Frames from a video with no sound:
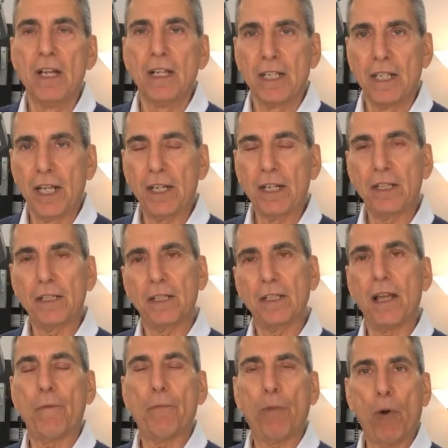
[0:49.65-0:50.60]
getting to
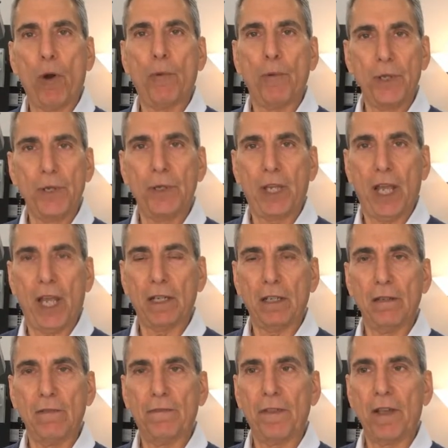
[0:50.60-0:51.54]
that point where you can't
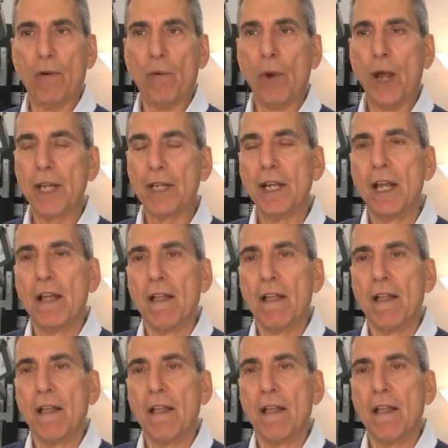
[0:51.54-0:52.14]
lift that weight.